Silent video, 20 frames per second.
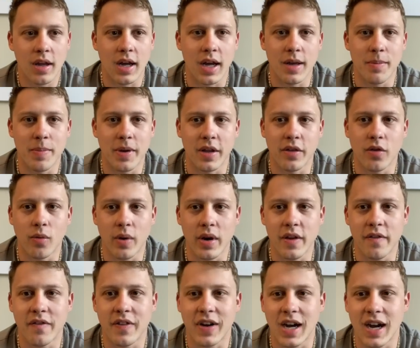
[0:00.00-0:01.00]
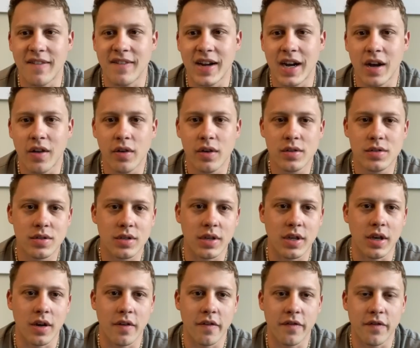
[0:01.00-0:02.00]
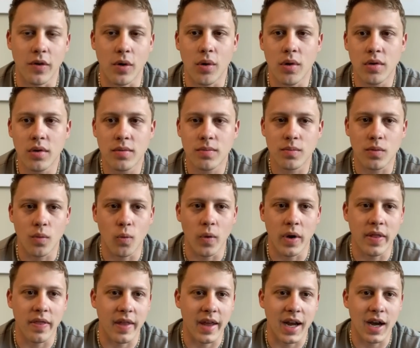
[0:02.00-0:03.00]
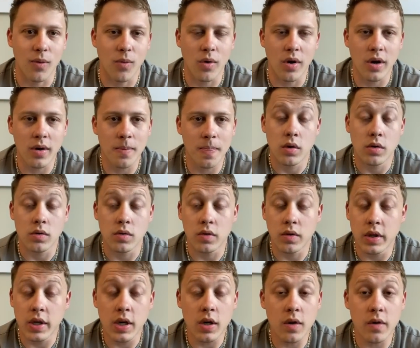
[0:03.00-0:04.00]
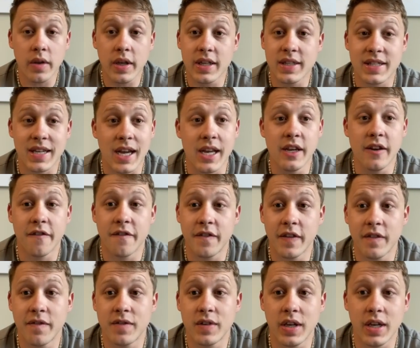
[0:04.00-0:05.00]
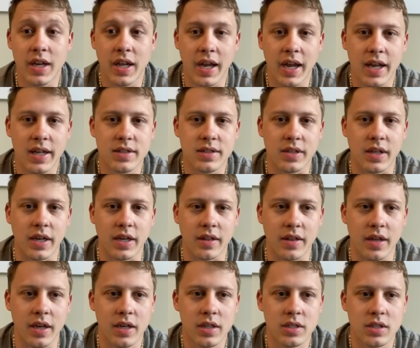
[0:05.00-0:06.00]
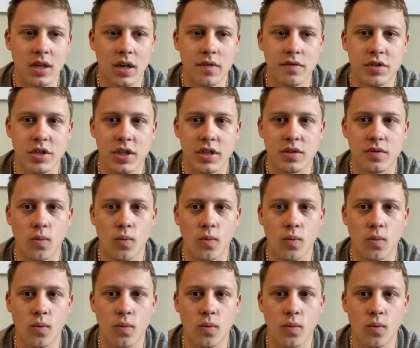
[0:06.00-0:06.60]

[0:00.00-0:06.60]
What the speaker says: I bet $25, get a fold, win that one. Literally 10 to 15 hands like this of just